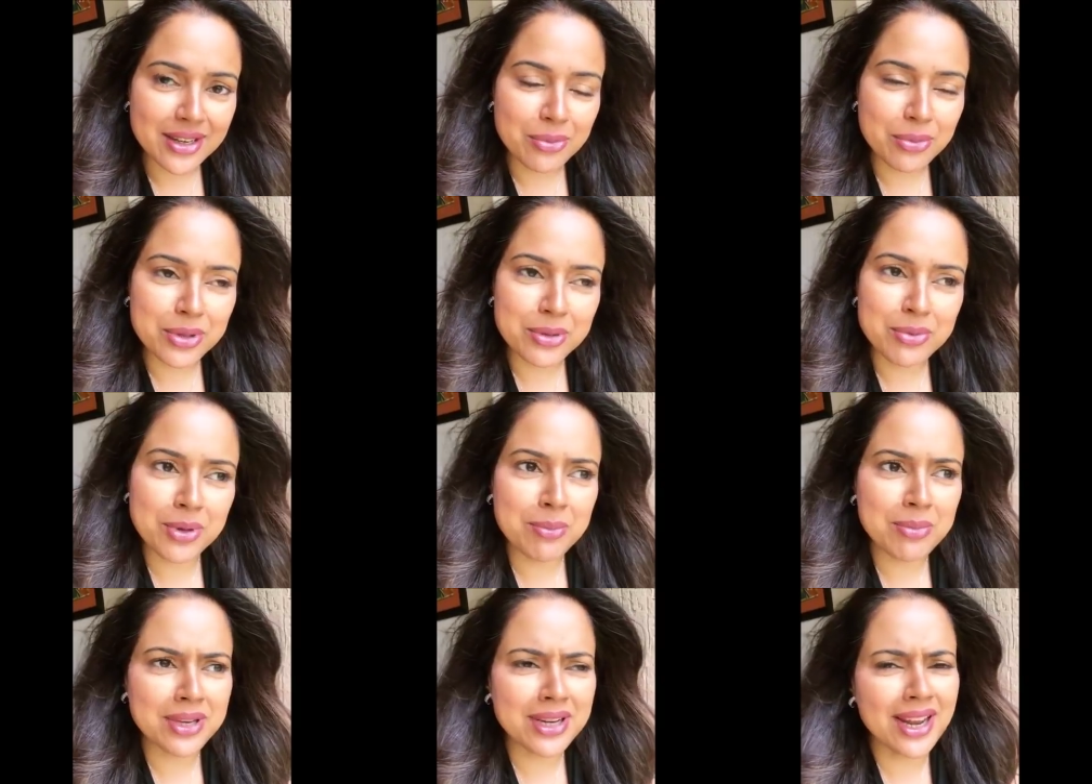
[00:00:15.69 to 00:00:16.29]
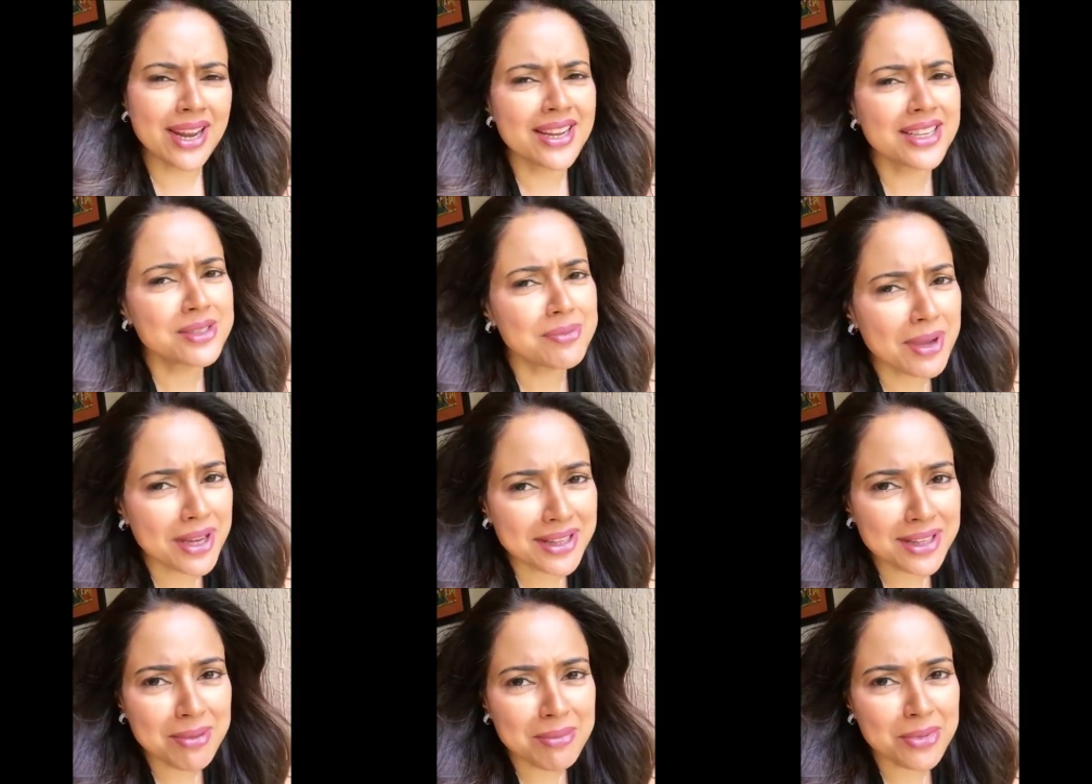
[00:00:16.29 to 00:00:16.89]
With women, I
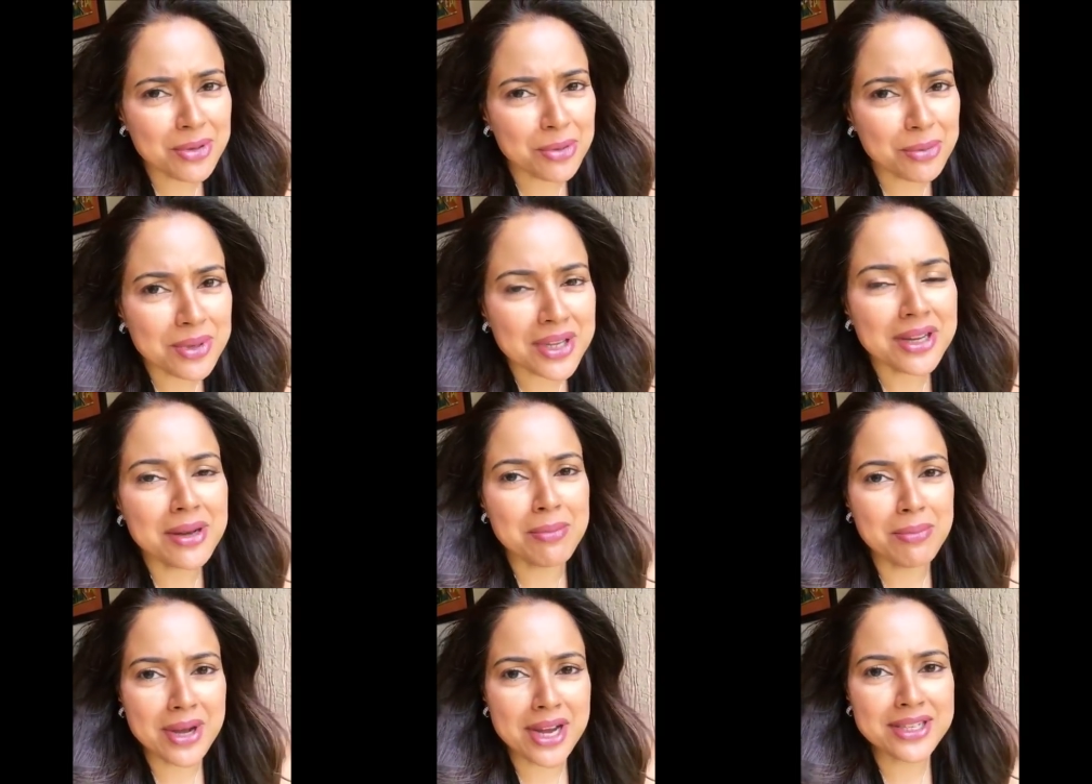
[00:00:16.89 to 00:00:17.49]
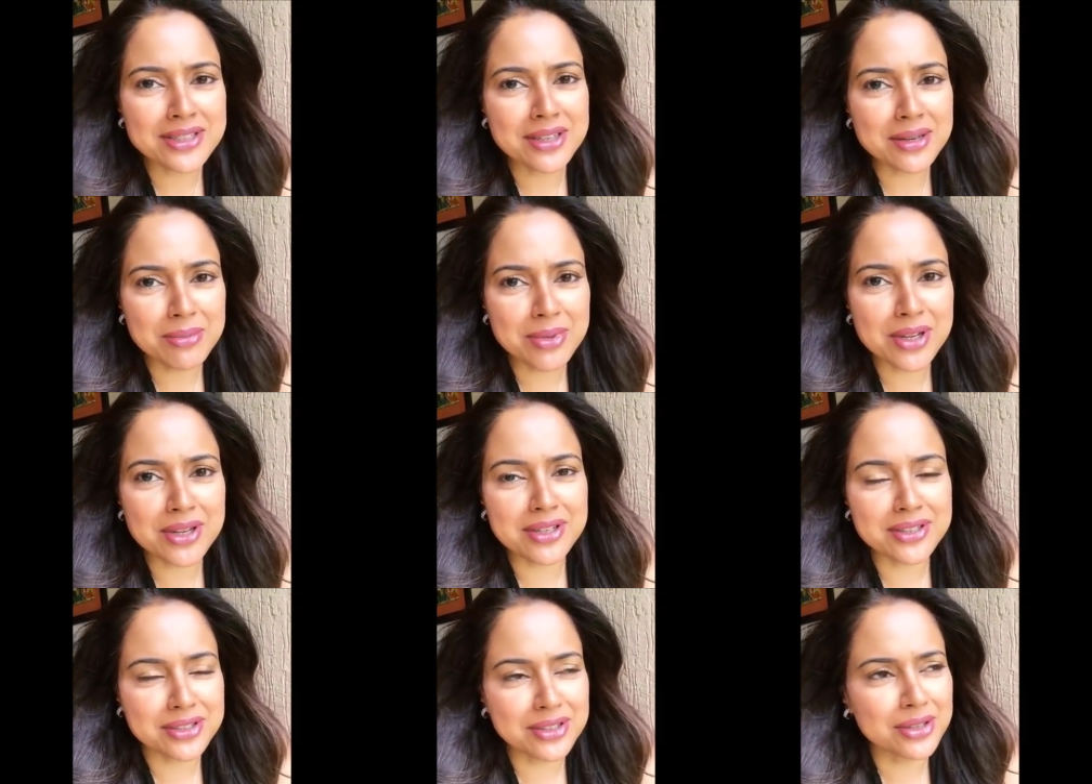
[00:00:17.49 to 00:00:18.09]
expect them to be compassionate
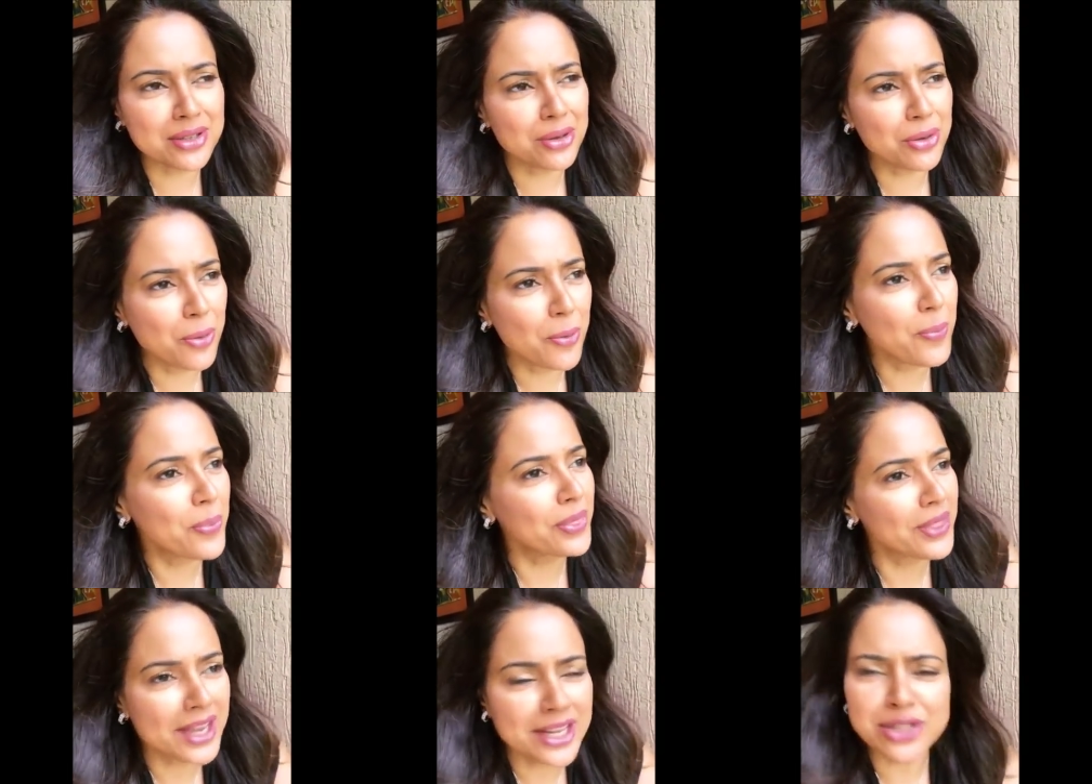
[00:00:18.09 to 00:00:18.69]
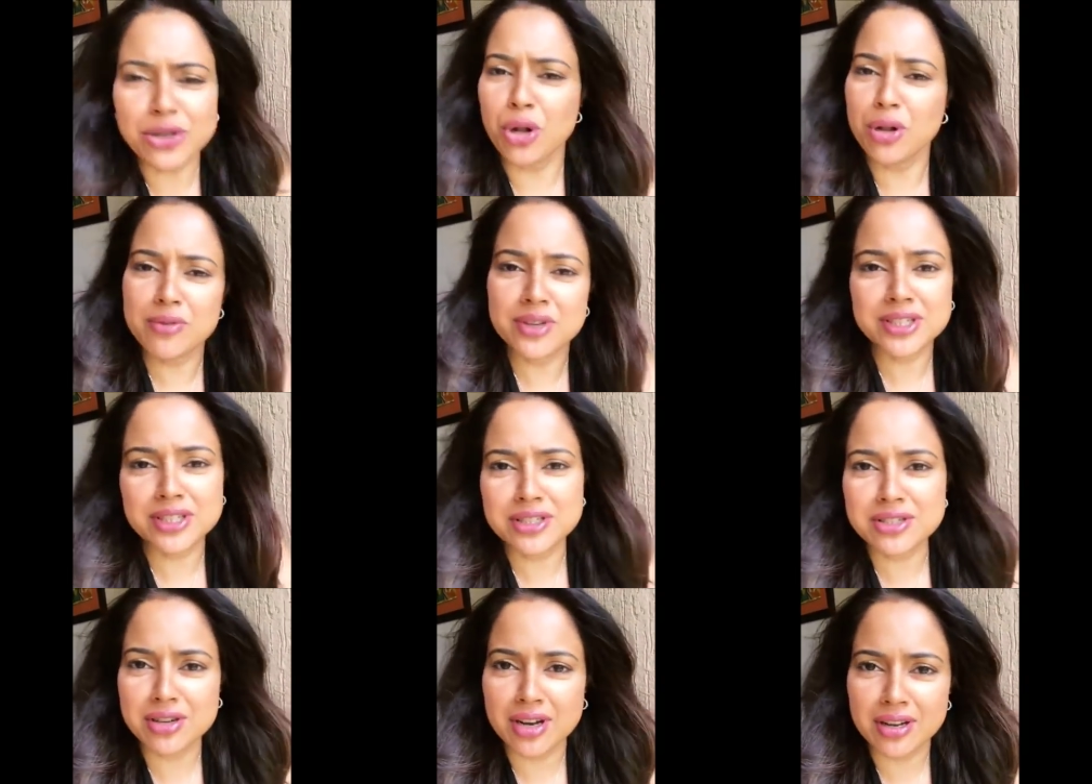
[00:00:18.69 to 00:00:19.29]
because you know it's
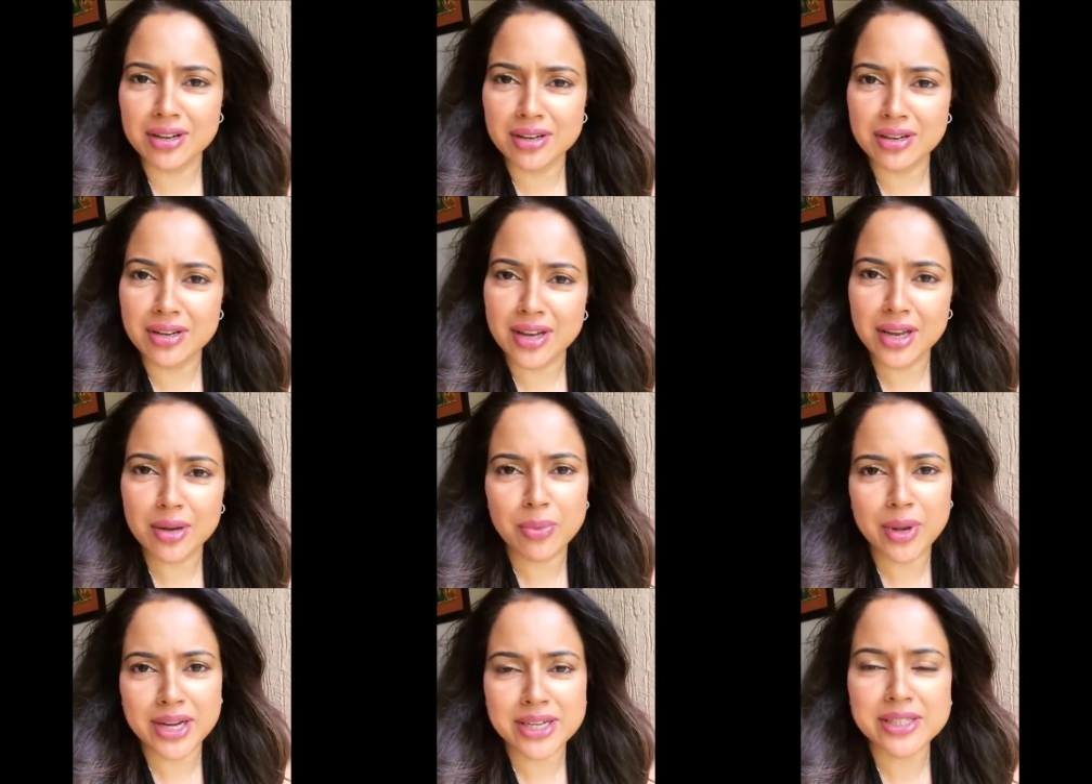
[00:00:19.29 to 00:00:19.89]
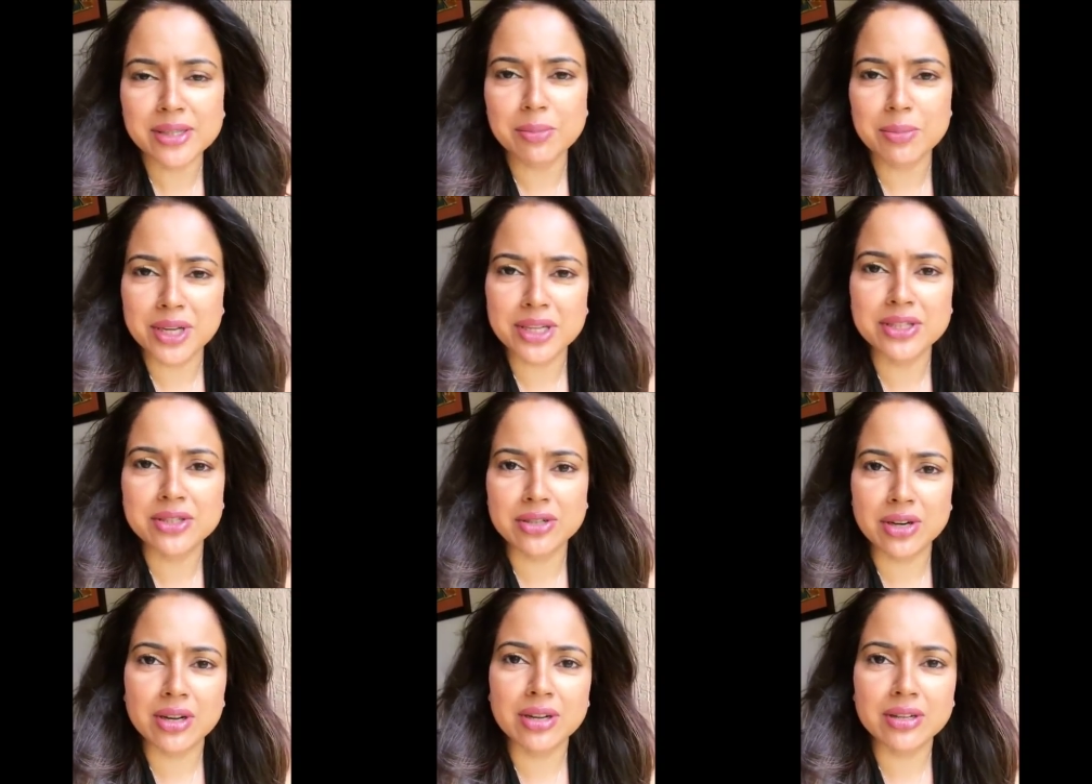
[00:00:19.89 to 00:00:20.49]
always a struggle. Like weight's a big
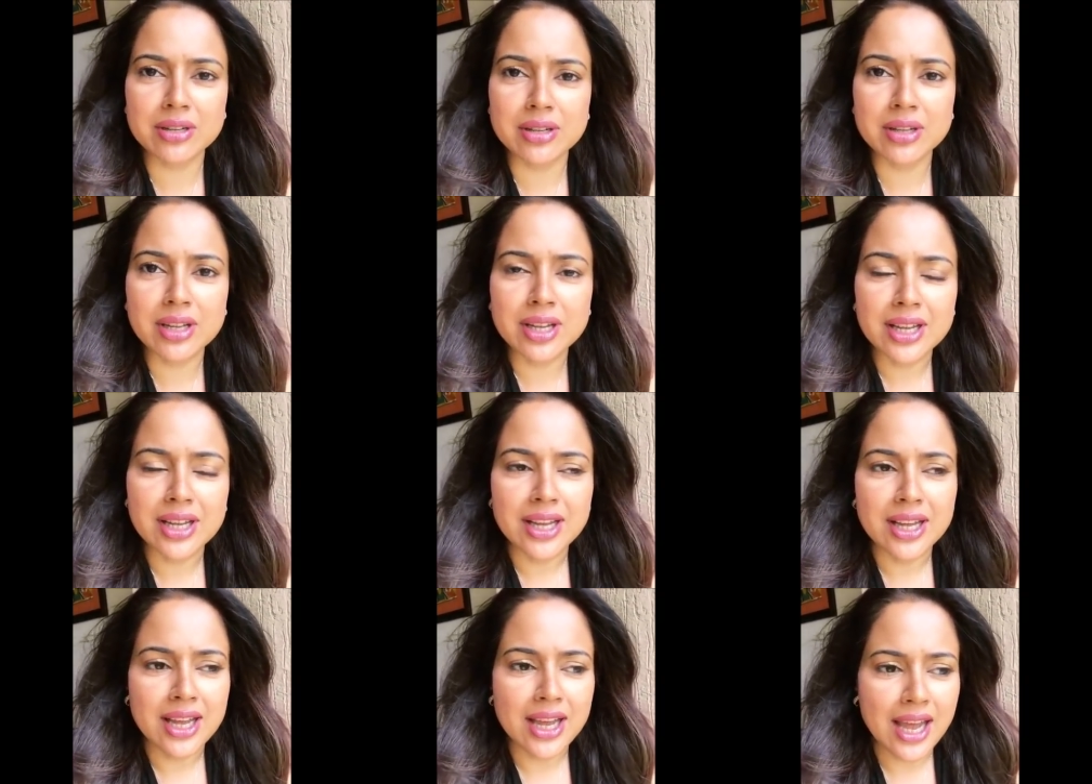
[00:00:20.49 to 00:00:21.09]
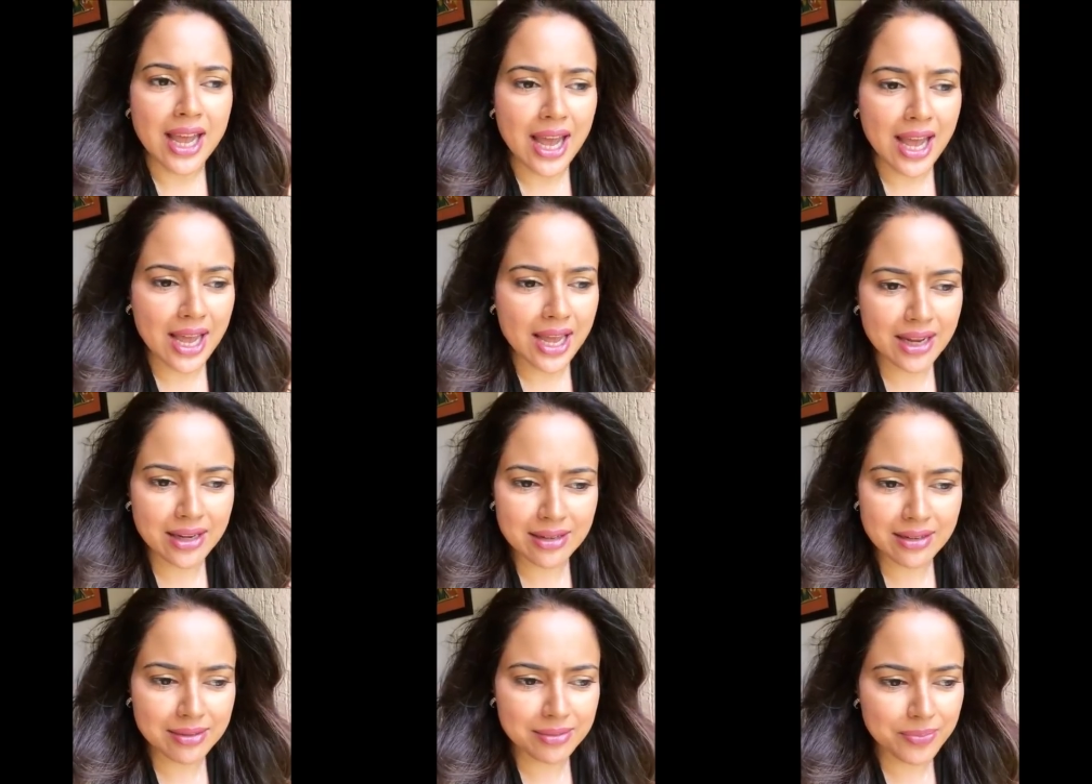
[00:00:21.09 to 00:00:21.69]
struggle,
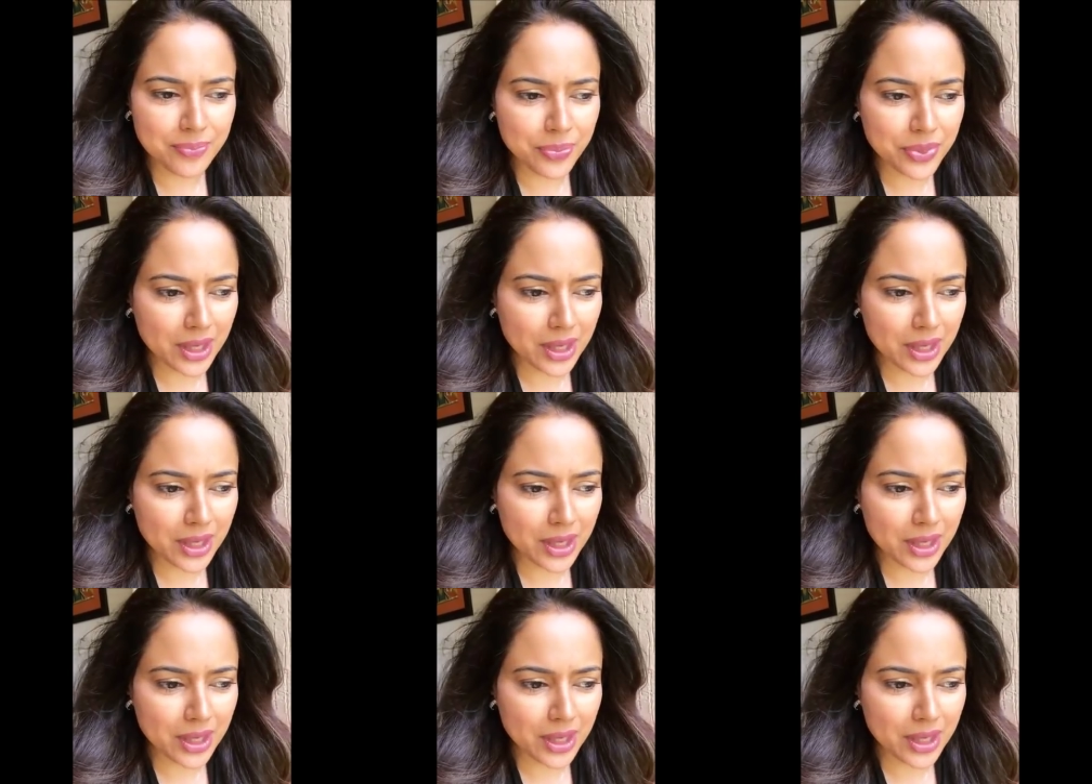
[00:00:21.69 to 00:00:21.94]
and